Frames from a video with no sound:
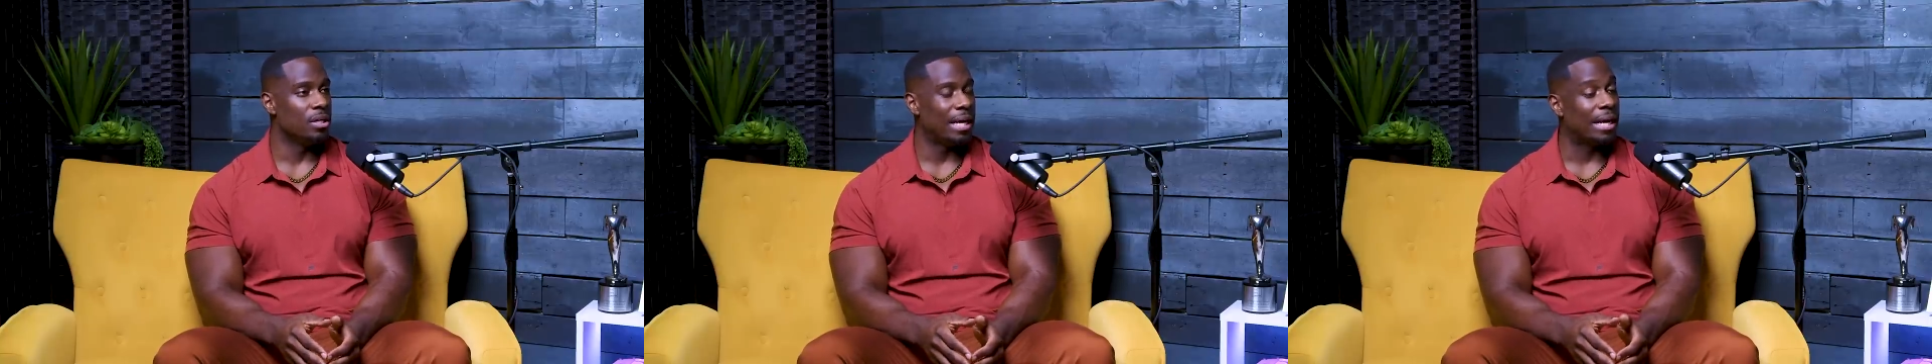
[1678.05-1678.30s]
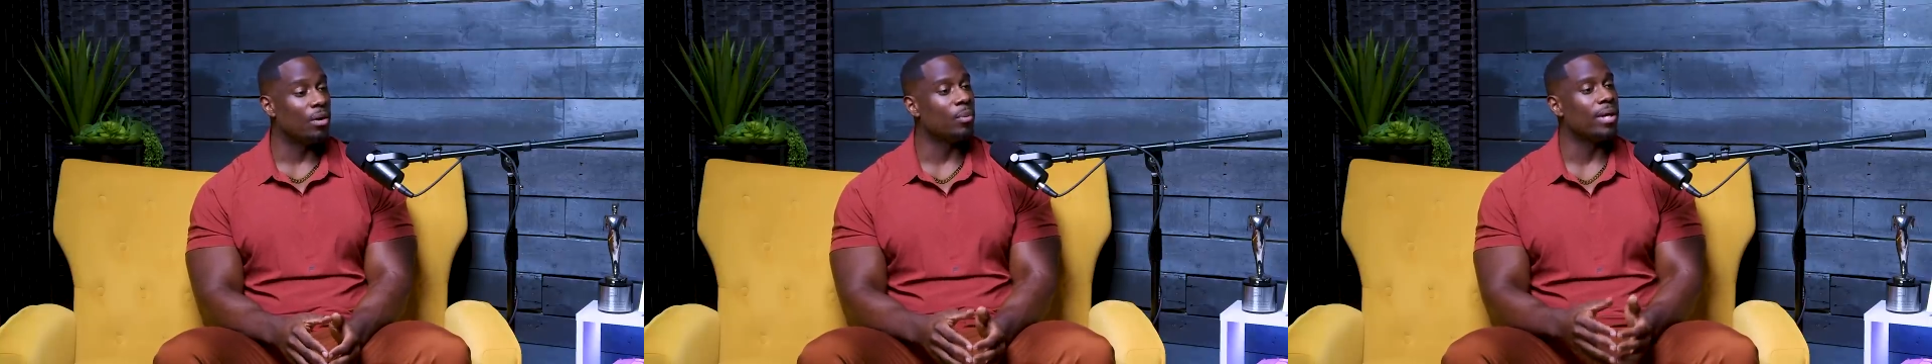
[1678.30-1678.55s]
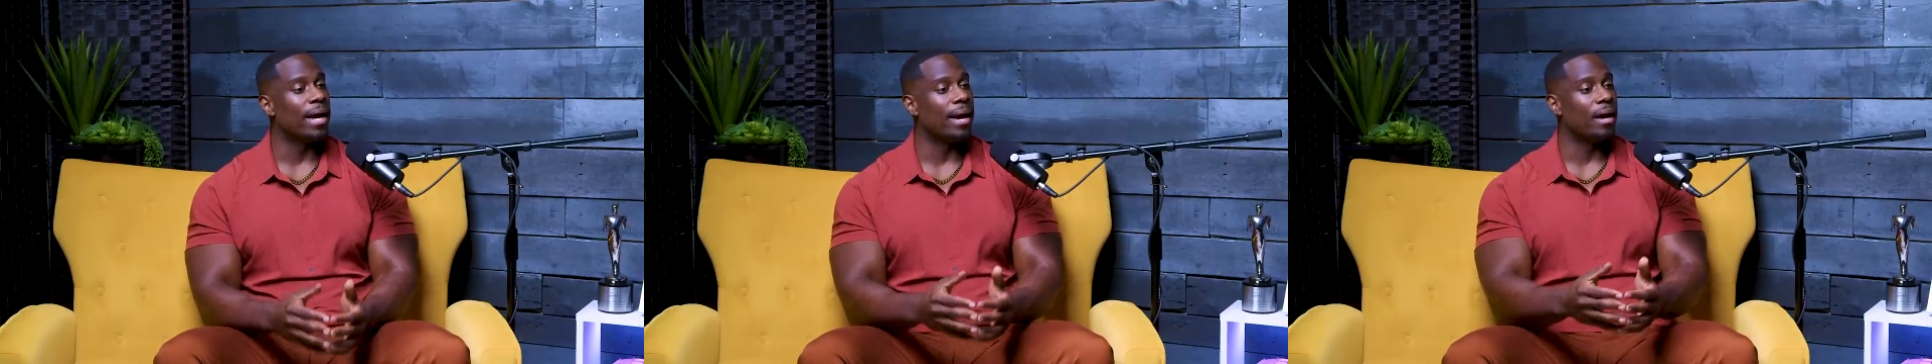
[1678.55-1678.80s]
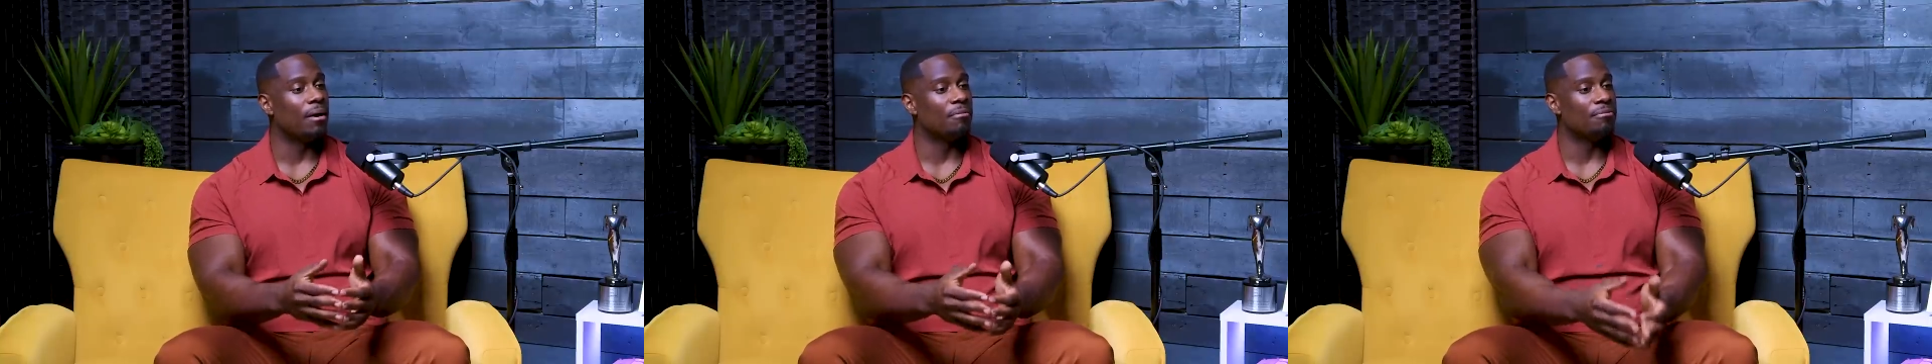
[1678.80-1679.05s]
And we
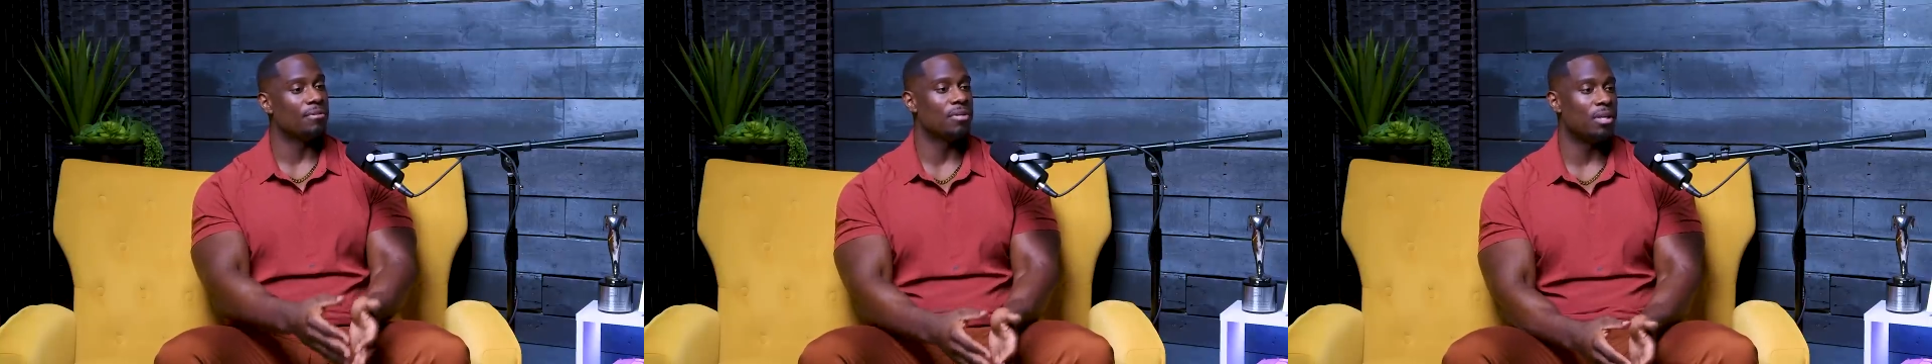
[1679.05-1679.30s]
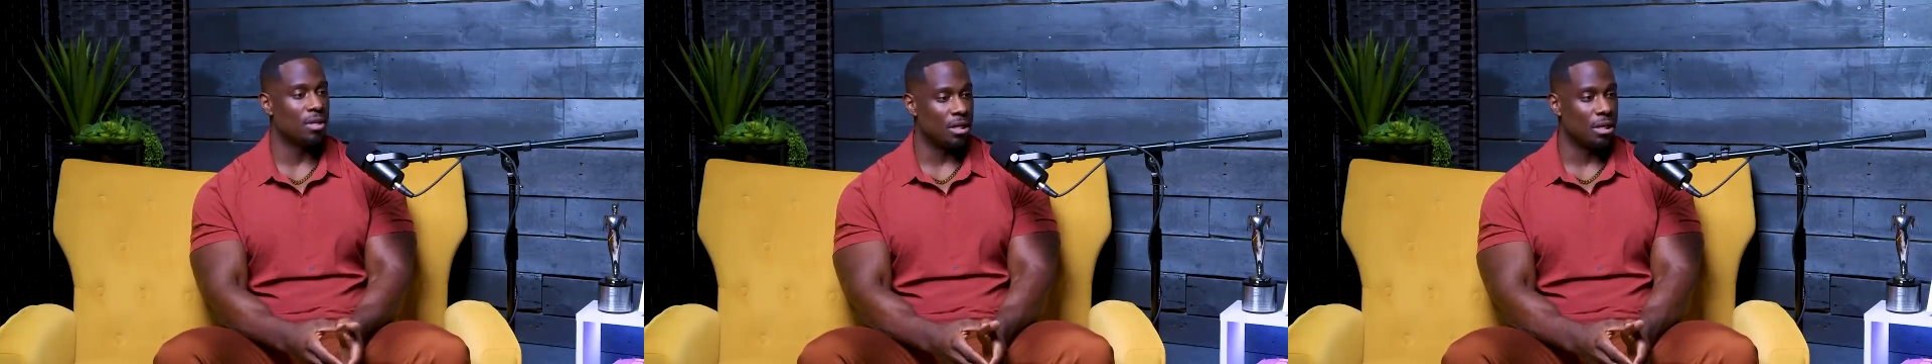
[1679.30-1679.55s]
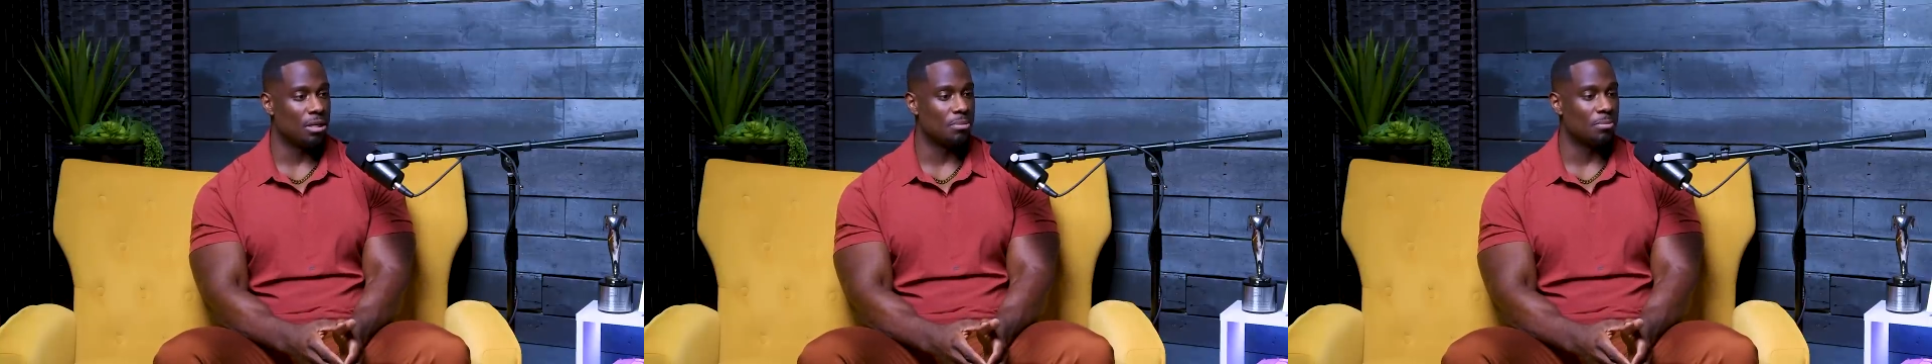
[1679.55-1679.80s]
have um,